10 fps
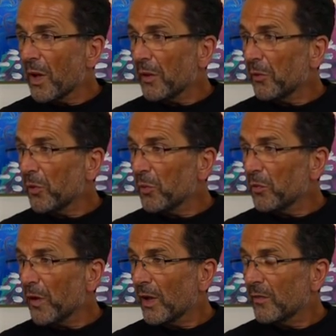I don't know
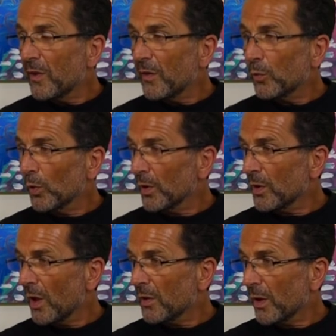if I have anything
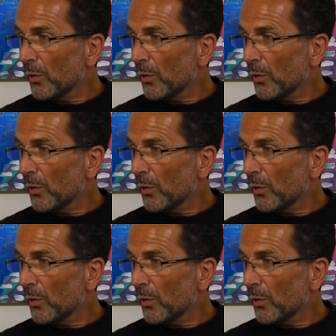really. I,